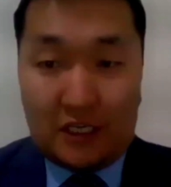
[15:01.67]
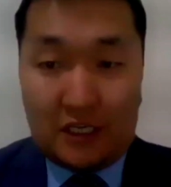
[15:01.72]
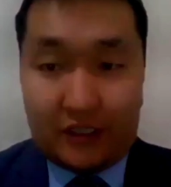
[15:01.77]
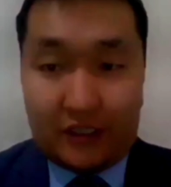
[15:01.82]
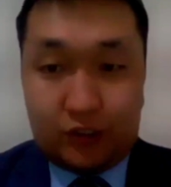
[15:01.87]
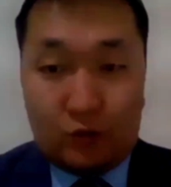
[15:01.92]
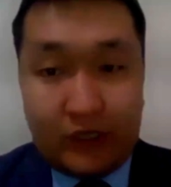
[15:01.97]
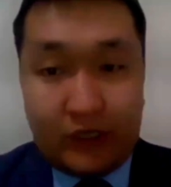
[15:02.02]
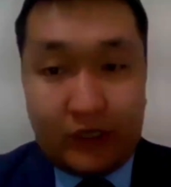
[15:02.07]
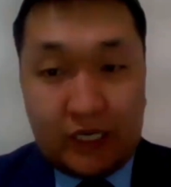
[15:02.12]

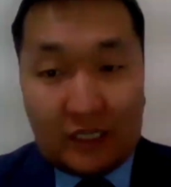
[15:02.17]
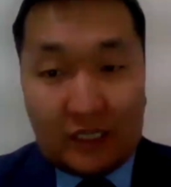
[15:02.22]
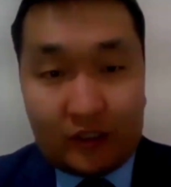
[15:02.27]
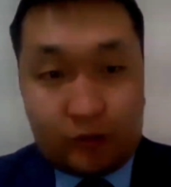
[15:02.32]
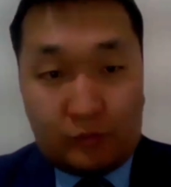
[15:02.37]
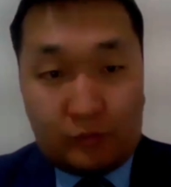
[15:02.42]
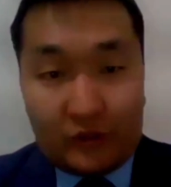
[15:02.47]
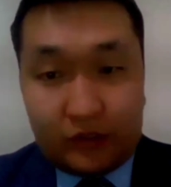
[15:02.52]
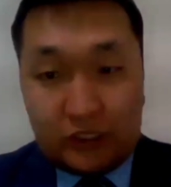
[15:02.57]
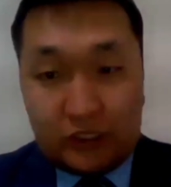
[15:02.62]
newly
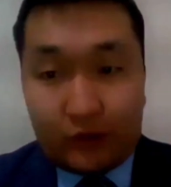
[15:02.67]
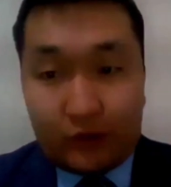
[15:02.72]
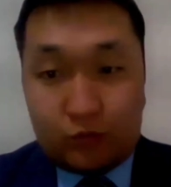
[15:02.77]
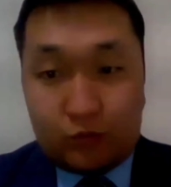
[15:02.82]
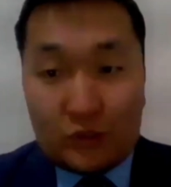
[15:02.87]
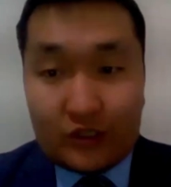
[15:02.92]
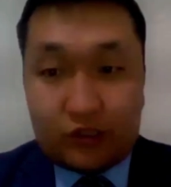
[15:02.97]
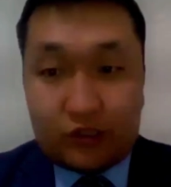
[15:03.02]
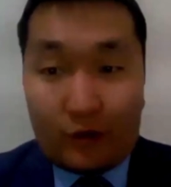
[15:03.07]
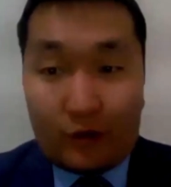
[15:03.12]
adopted
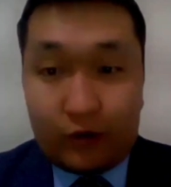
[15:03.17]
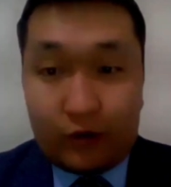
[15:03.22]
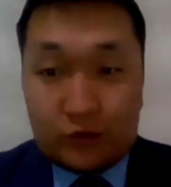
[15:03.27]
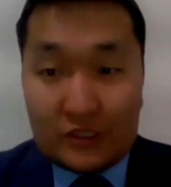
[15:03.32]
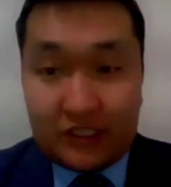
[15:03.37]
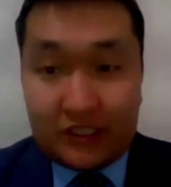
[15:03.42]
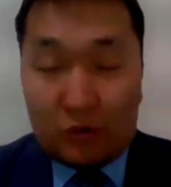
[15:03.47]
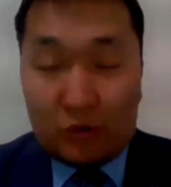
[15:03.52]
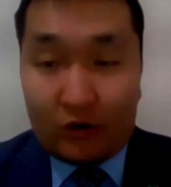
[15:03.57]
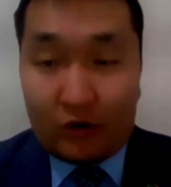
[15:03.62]
education laws
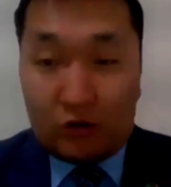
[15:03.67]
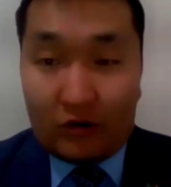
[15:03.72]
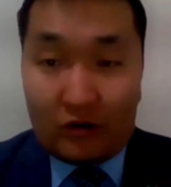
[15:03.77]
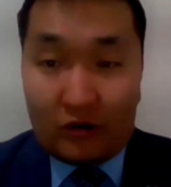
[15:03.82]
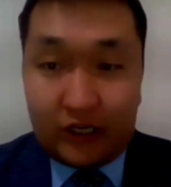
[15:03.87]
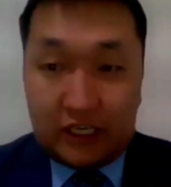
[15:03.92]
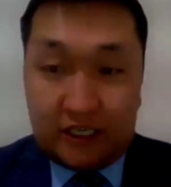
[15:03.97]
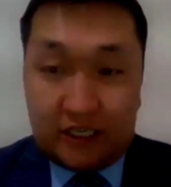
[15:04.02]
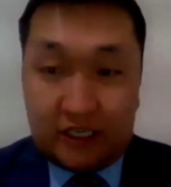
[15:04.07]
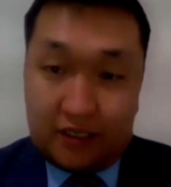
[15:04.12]
in
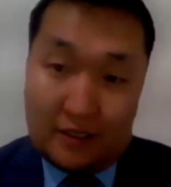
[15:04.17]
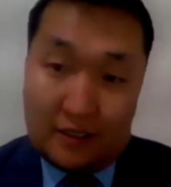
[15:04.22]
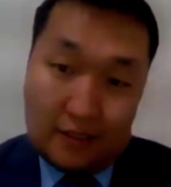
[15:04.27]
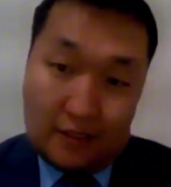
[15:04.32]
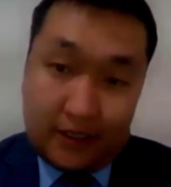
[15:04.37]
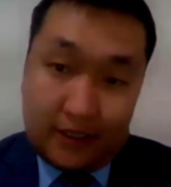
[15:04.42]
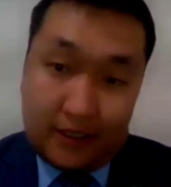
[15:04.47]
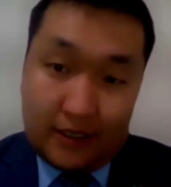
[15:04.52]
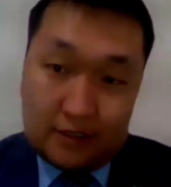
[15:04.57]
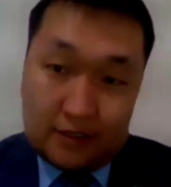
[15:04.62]
Mongolia.
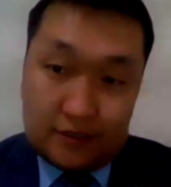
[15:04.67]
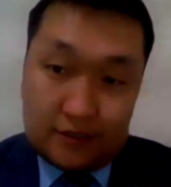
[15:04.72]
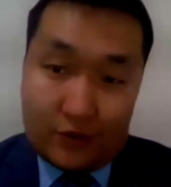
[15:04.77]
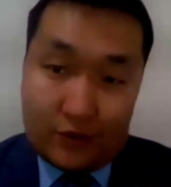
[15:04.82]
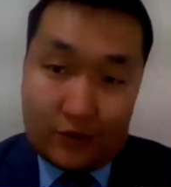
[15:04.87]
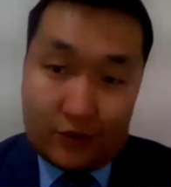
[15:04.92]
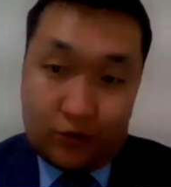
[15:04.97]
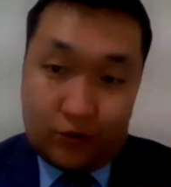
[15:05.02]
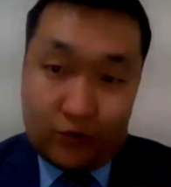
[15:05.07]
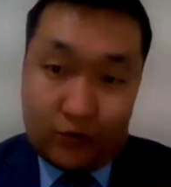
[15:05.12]

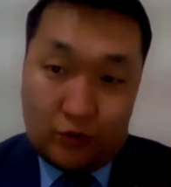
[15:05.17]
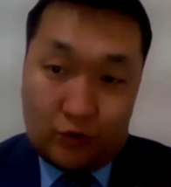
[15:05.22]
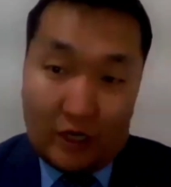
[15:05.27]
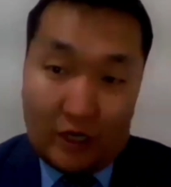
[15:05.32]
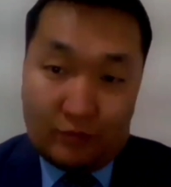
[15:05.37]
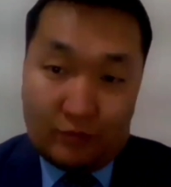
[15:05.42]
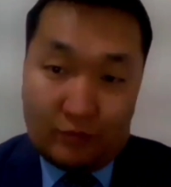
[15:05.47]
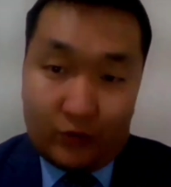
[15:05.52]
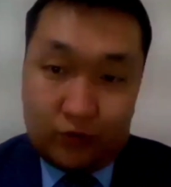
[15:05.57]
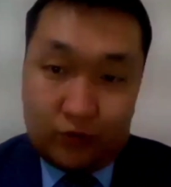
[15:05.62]
So
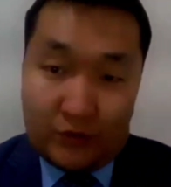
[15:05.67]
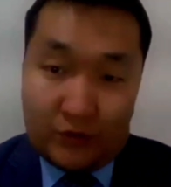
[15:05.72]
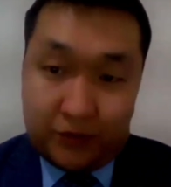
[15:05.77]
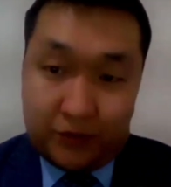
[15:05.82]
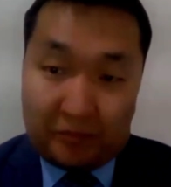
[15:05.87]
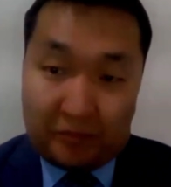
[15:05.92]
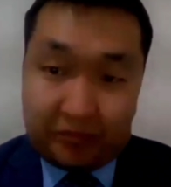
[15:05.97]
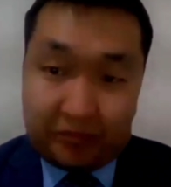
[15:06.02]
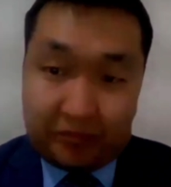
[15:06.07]
how do you